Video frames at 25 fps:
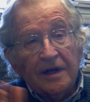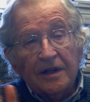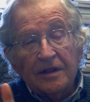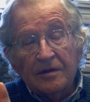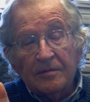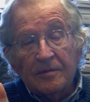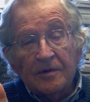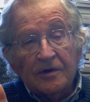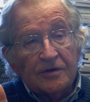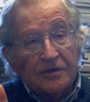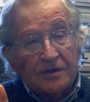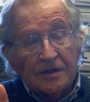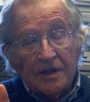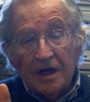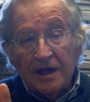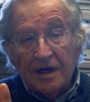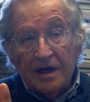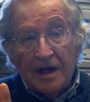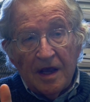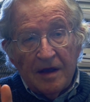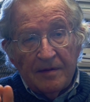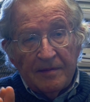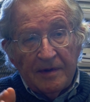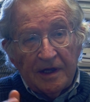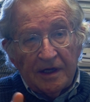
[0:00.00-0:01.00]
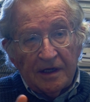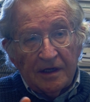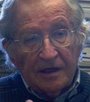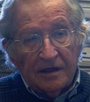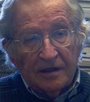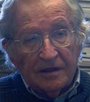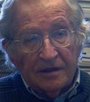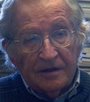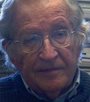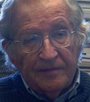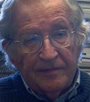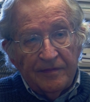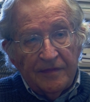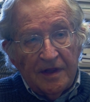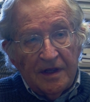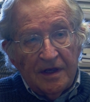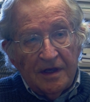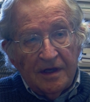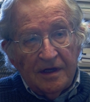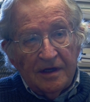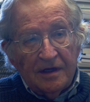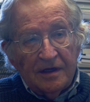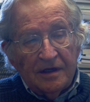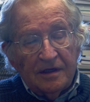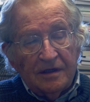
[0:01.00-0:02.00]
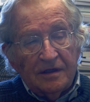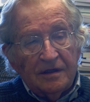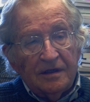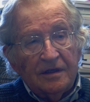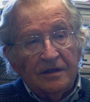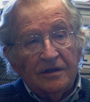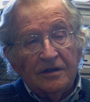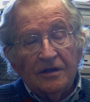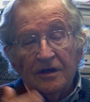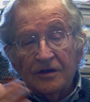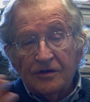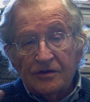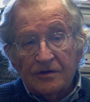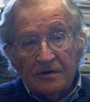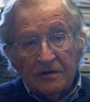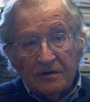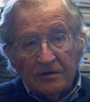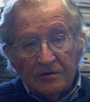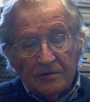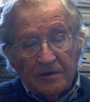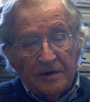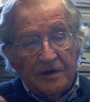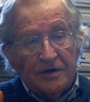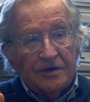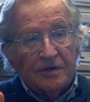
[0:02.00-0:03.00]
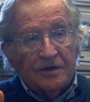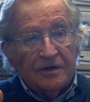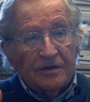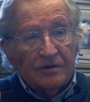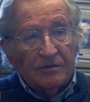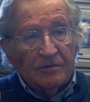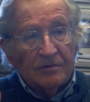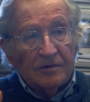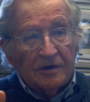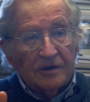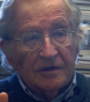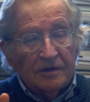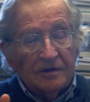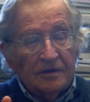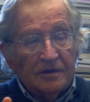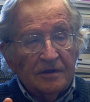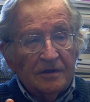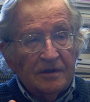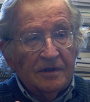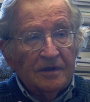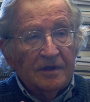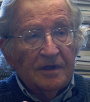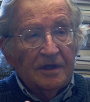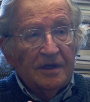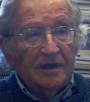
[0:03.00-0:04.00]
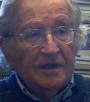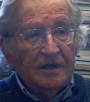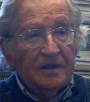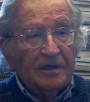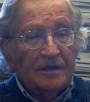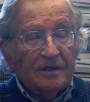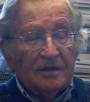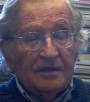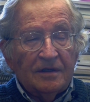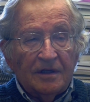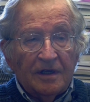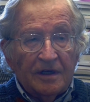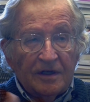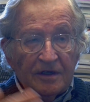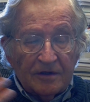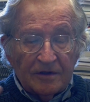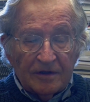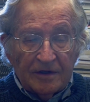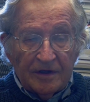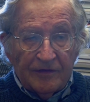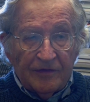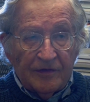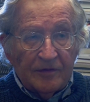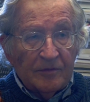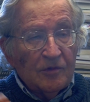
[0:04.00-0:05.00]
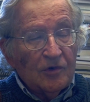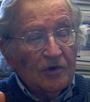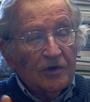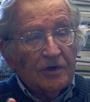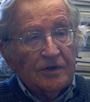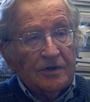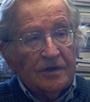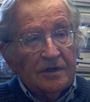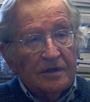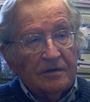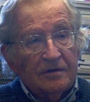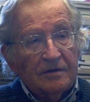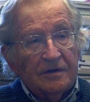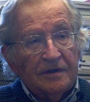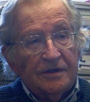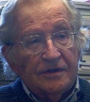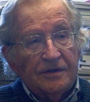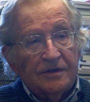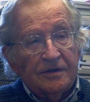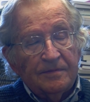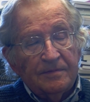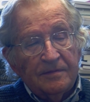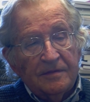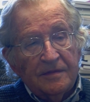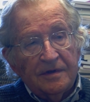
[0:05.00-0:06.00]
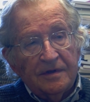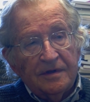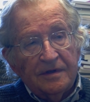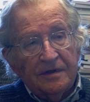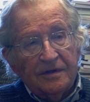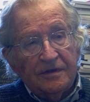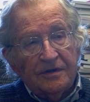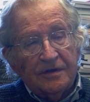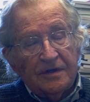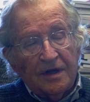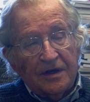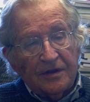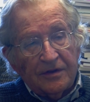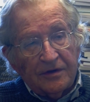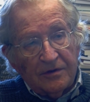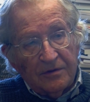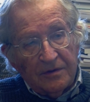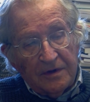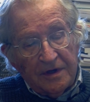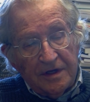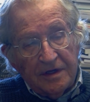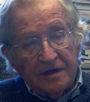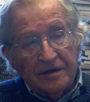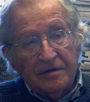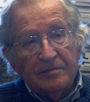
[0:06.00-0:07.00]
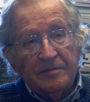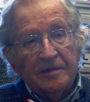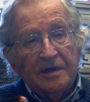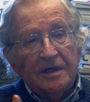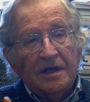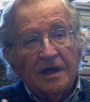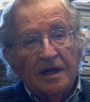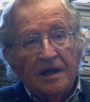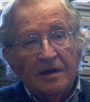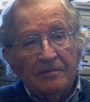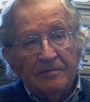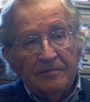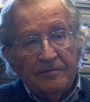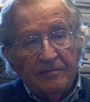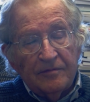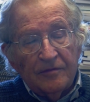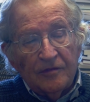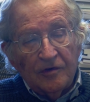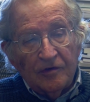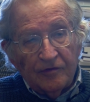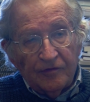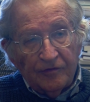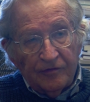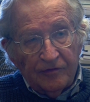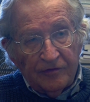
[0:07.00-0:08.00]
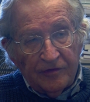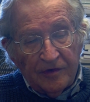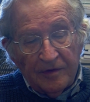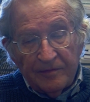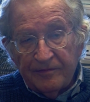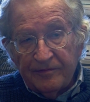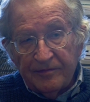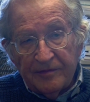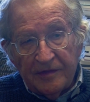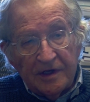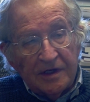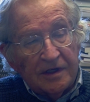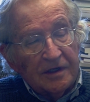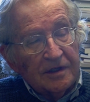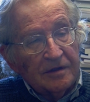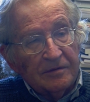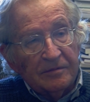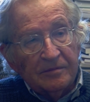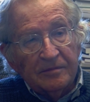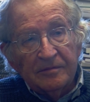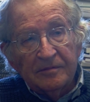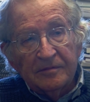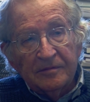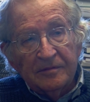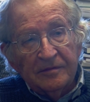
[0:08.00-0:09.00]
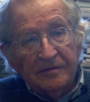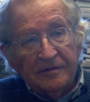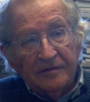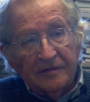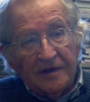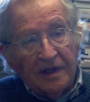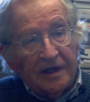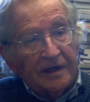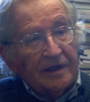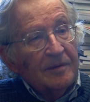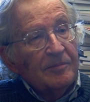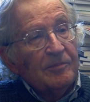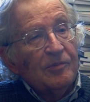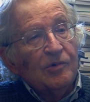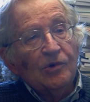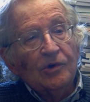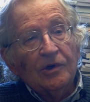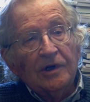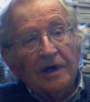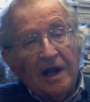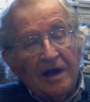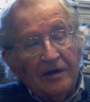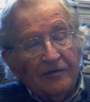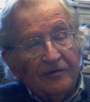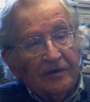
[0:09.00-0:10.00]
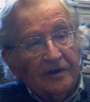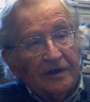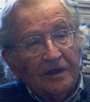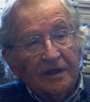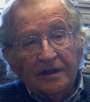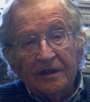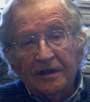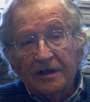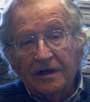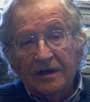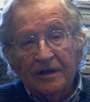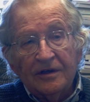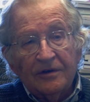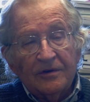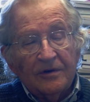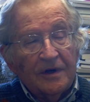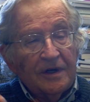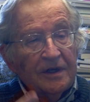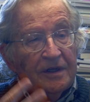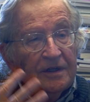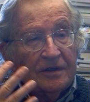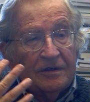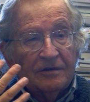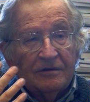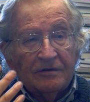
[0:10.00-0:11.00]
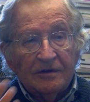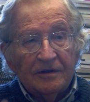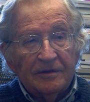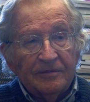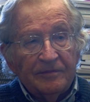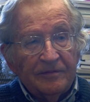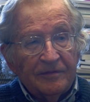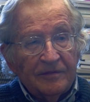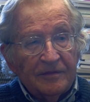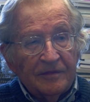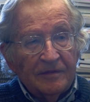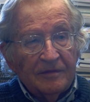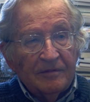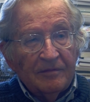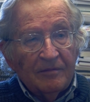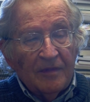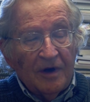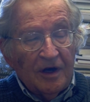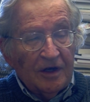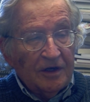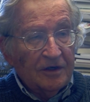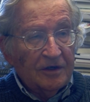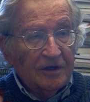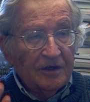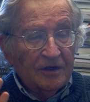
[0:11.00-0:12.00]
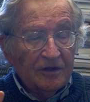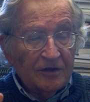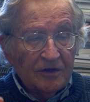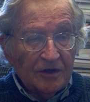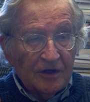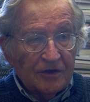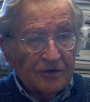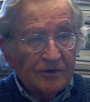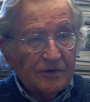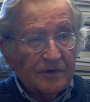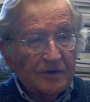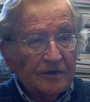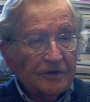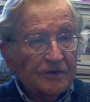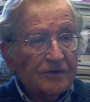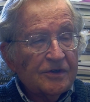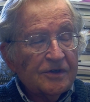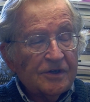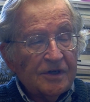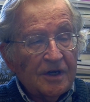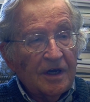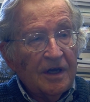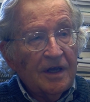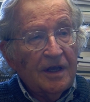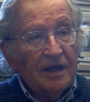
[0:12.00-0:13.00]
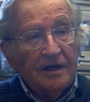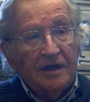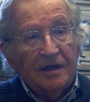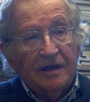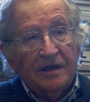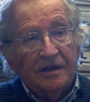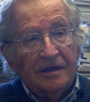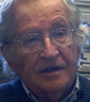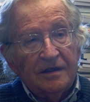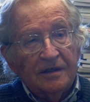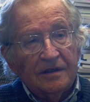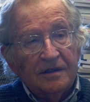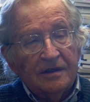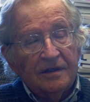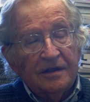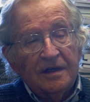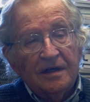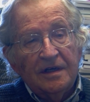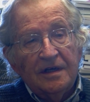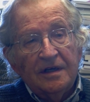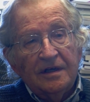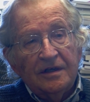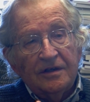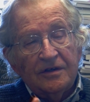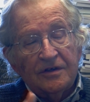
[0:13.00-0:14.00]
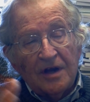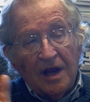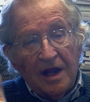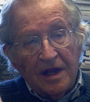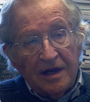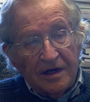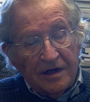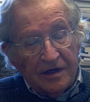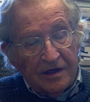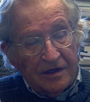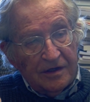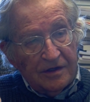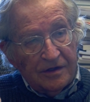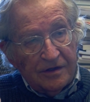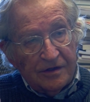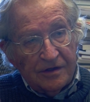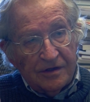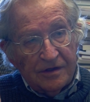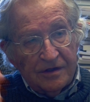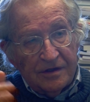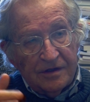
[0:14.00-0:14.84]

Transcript: the most dynamic industrial region of the world. Later, even more so, as South Korea moved from being like a poor African country to a modern industrial society. China has